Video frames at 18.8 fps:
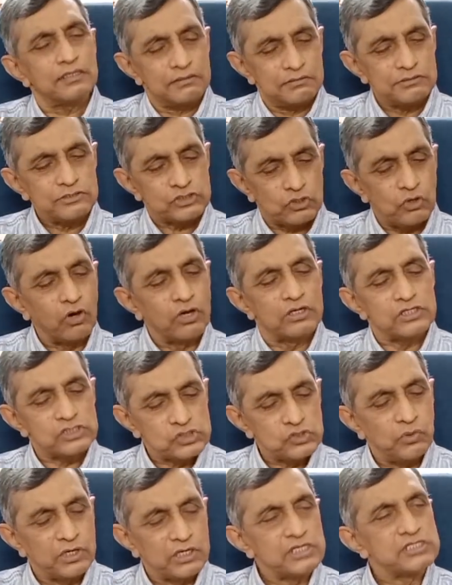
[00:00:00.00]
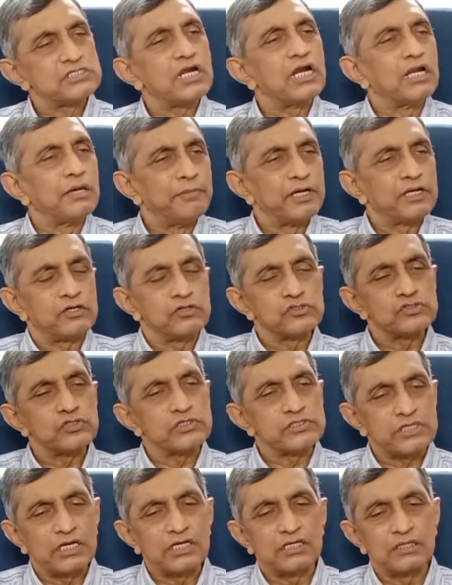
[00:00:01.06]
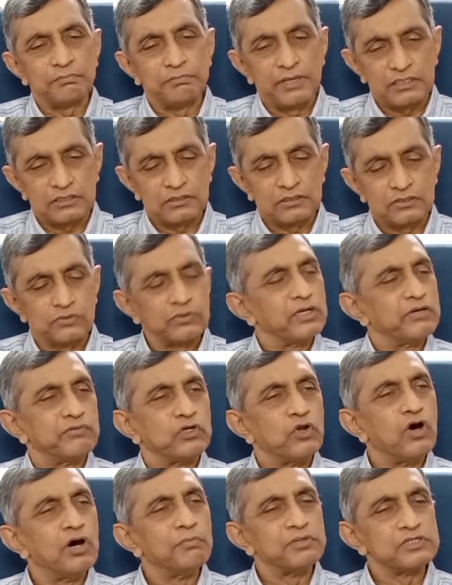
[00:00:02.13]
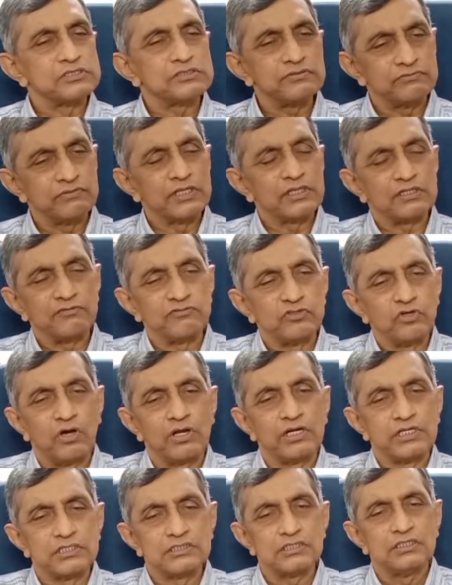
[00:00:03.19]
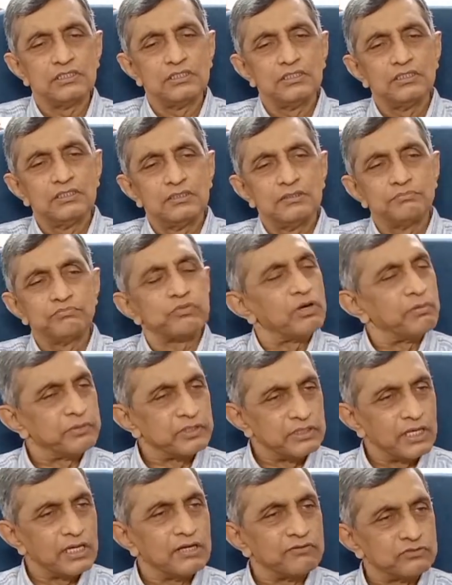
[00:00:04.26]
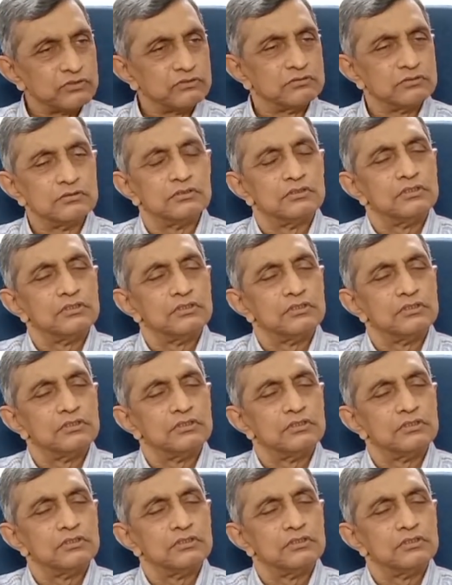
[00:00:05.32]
scholars who understand American society better, who have enormous wealth of knowledge, probably they have to